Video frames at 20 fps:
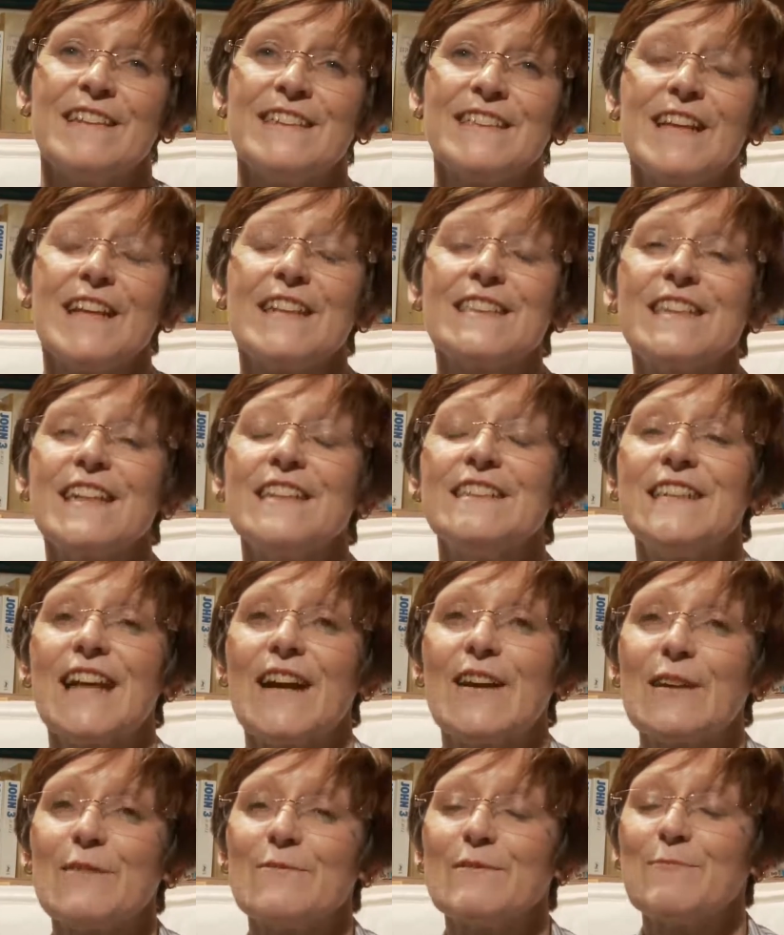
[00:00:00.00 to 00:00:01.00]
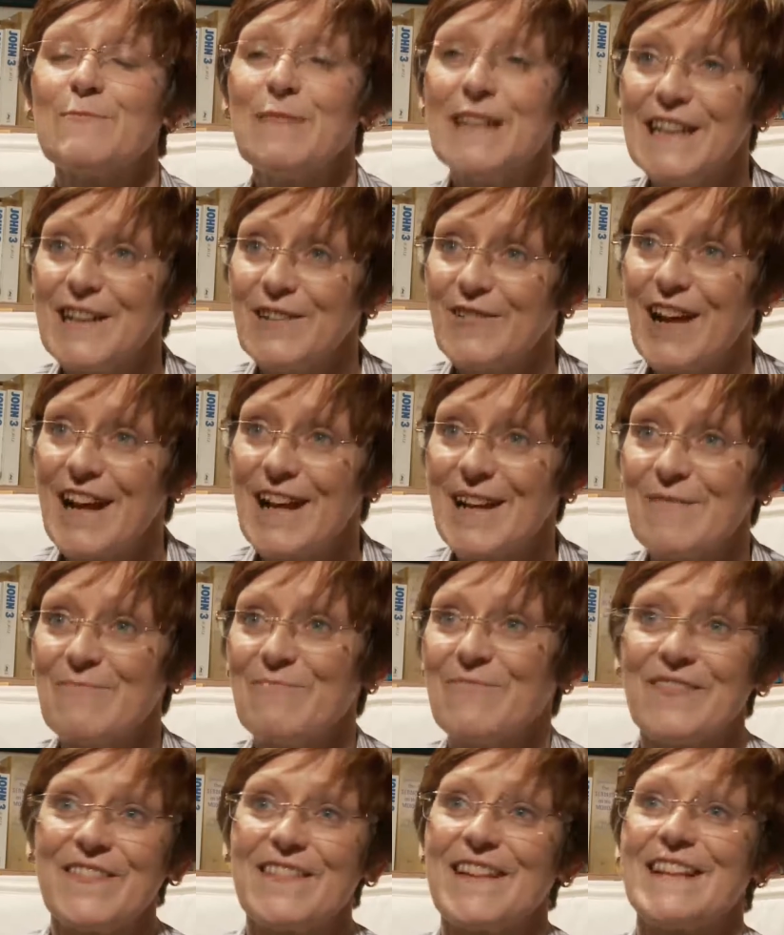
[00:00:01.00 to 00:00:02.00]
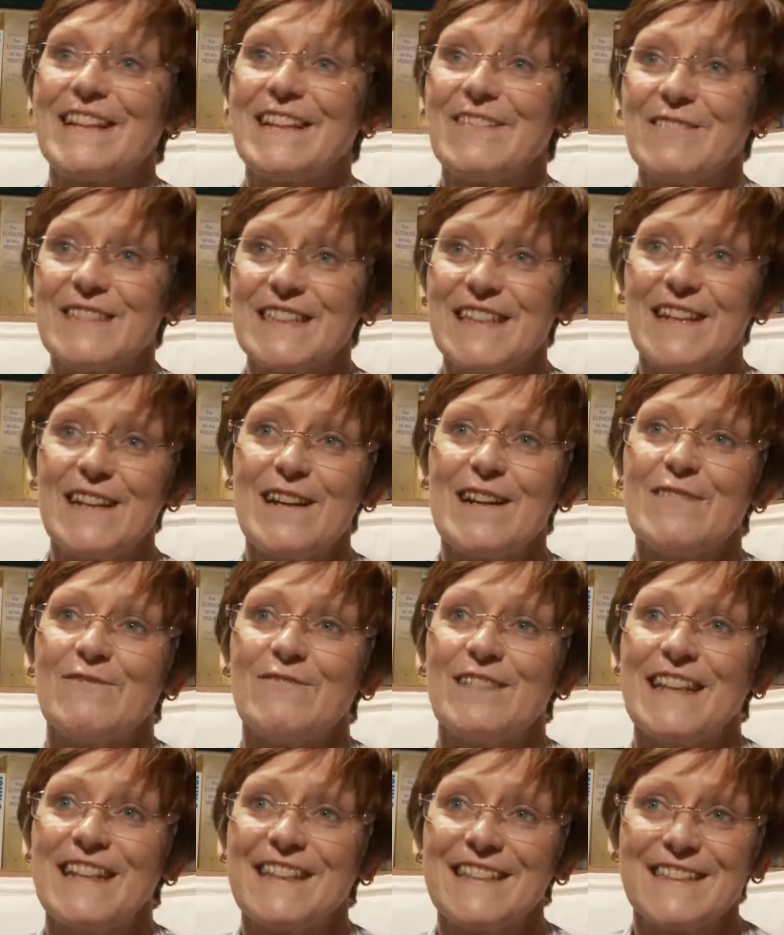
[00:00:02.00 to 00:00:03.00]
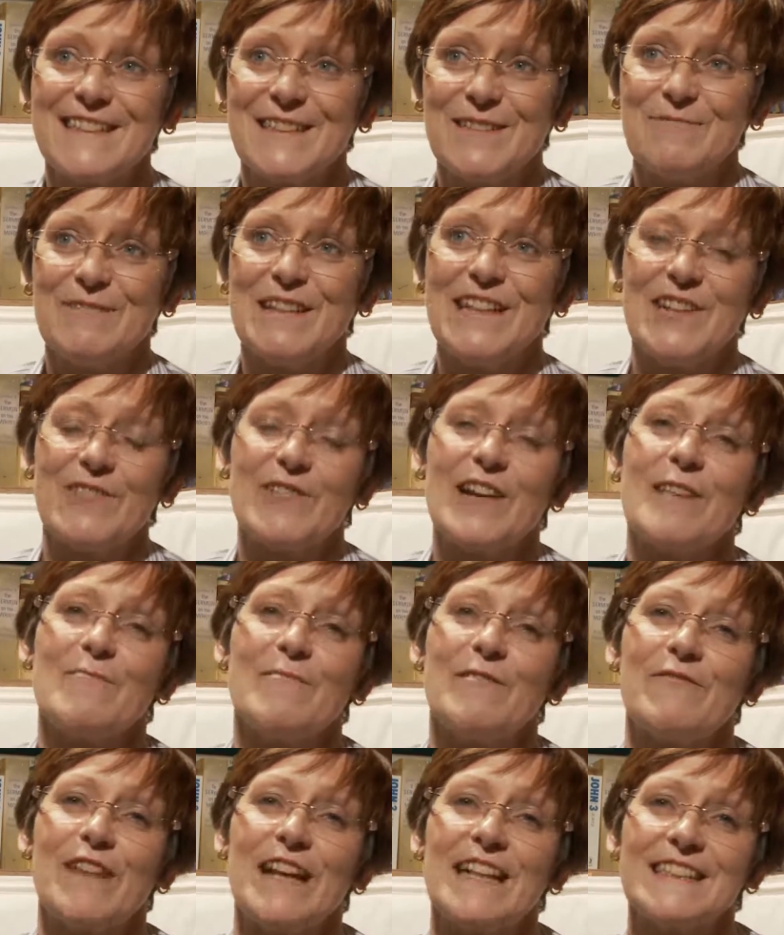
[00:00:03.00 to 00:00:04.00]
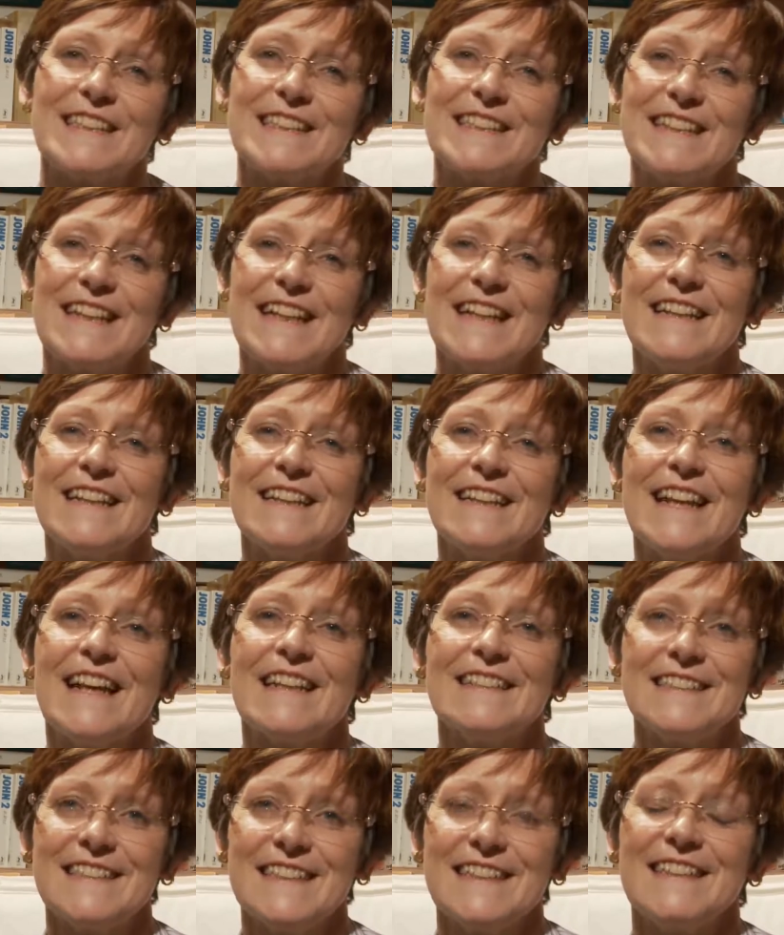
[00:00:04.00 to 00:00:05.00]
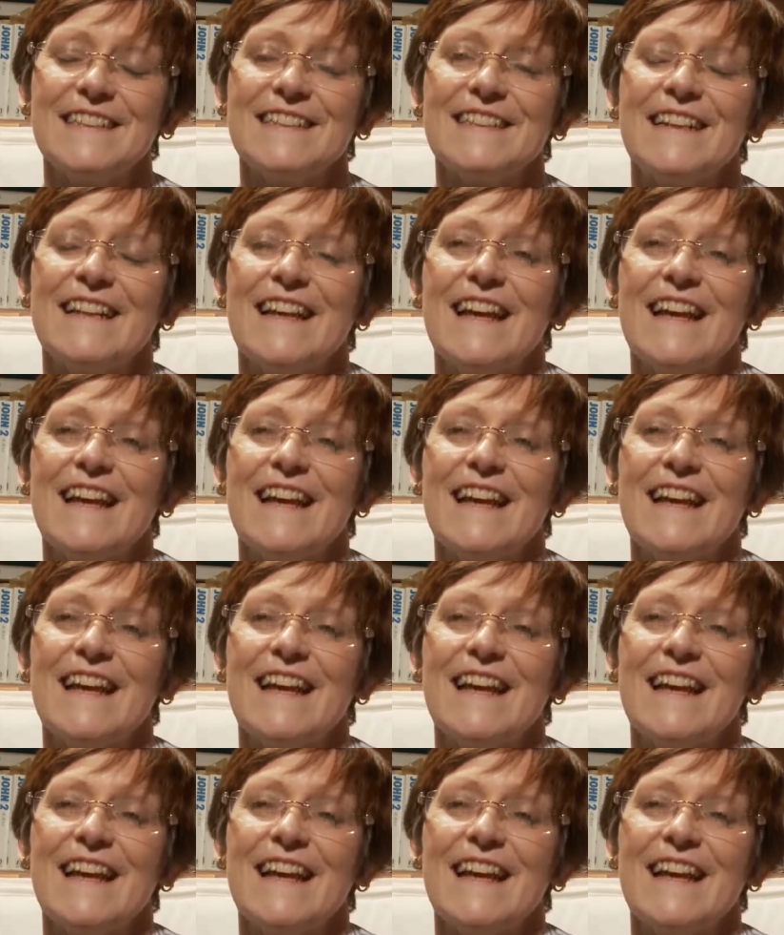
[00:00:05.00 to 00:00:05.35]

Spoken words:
So it turned out it was Billy Graham, and it was a live link to the Billy Graham event in London.